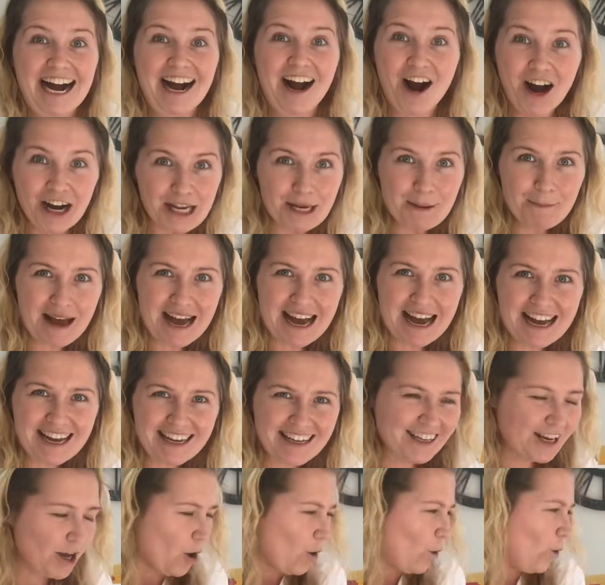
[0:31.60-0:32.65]
Are you
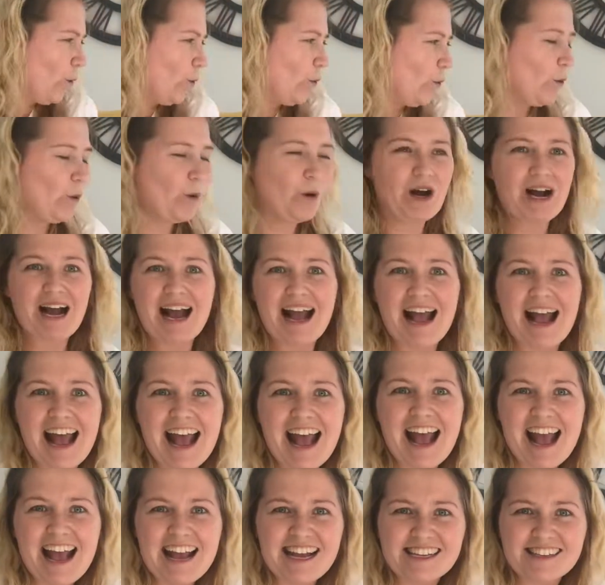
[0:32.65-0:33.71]
back? Oh,
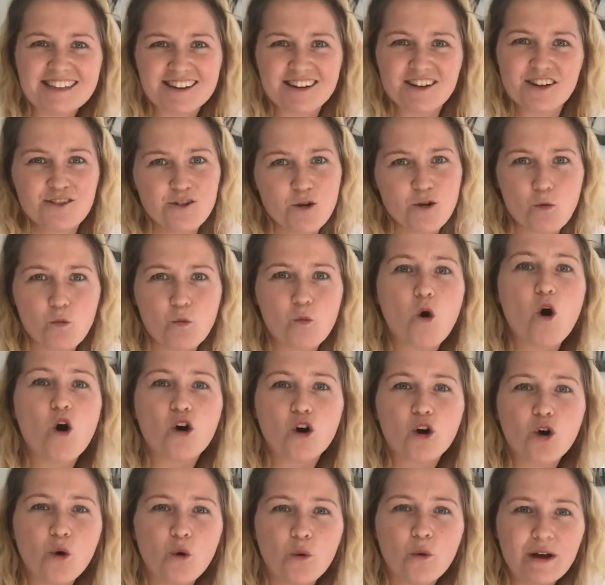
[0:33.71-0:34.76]
excellent. What
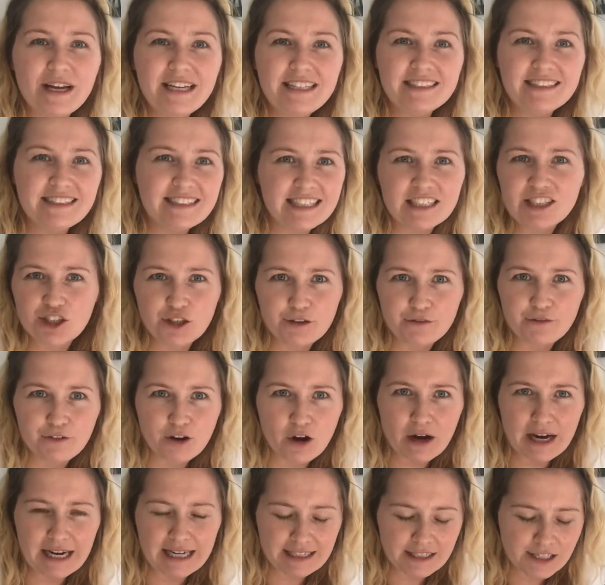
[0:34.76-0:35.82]
coins did you
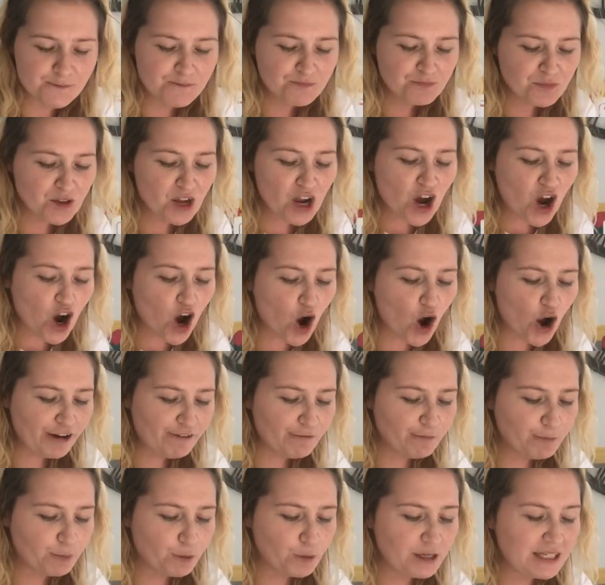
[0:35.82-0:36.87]
find?
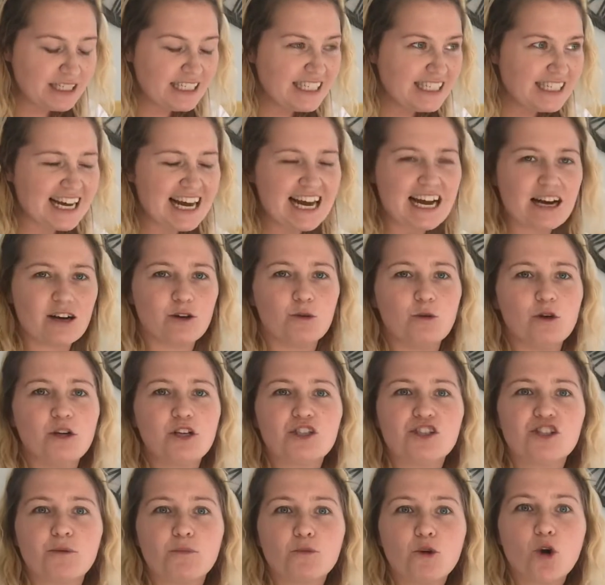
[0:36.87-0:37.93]
I've printed out
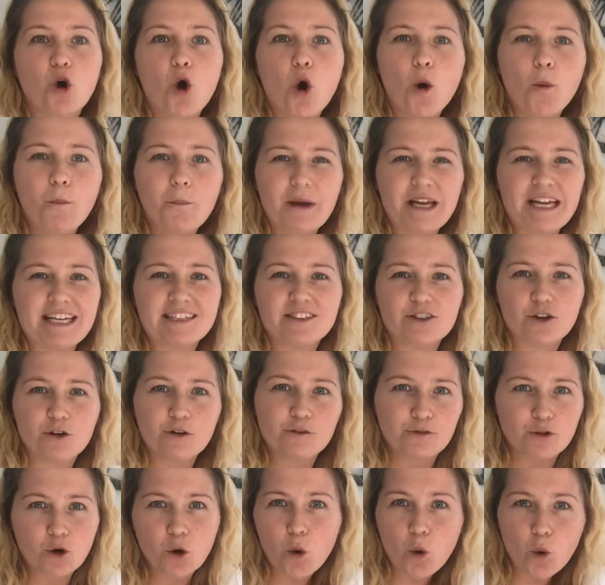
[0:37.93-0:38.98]
some copies
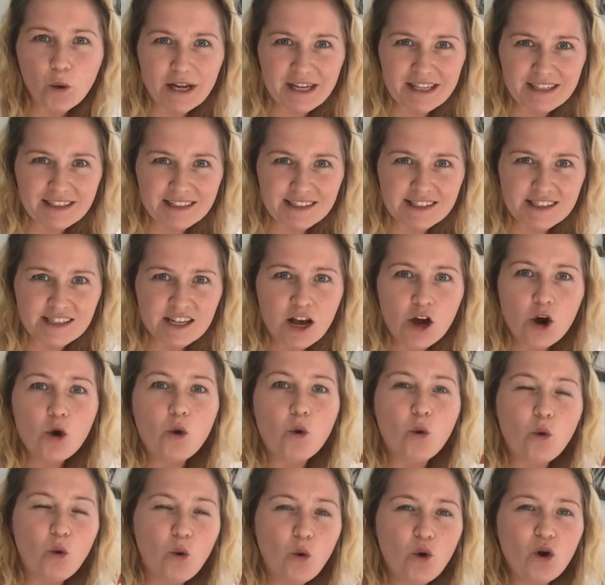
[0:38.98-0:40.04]
of coins,
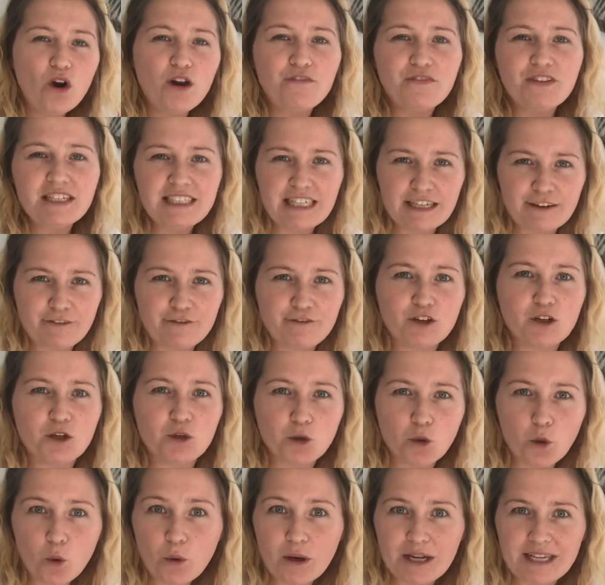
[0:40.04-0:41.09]
all of the different
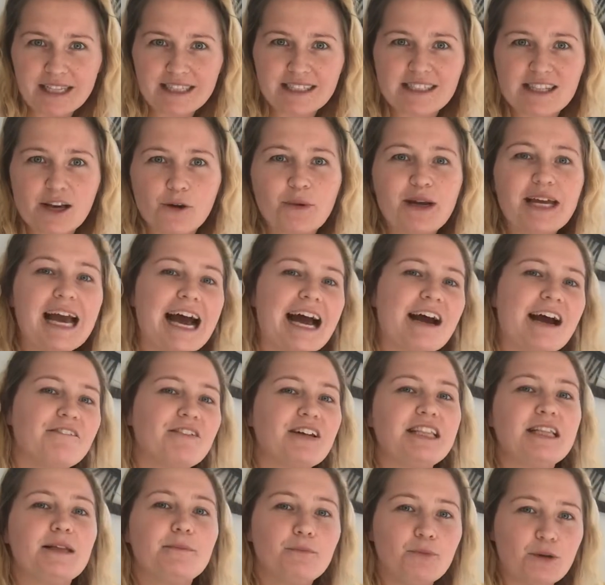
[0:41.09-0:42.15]
coins that we have
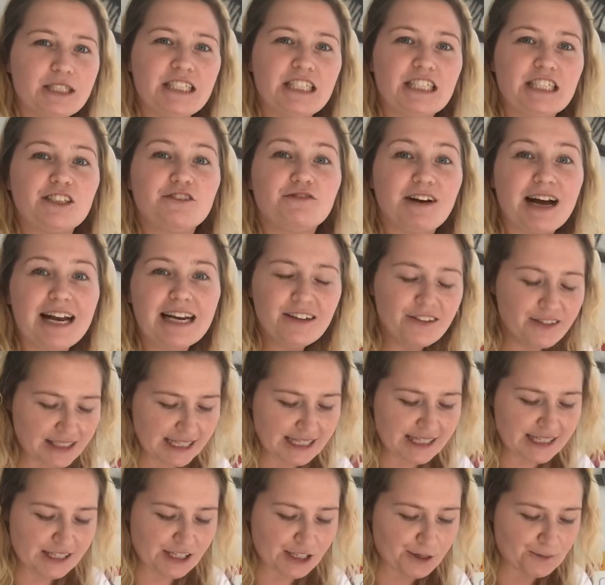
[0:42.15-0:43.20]
in the British value
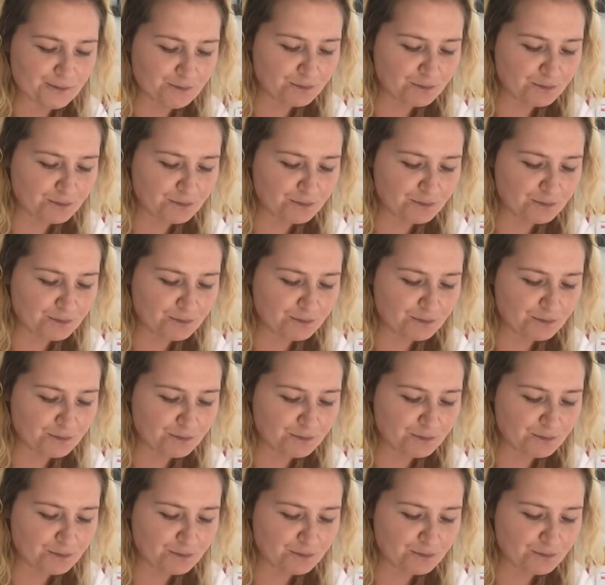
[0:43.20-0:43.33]
system.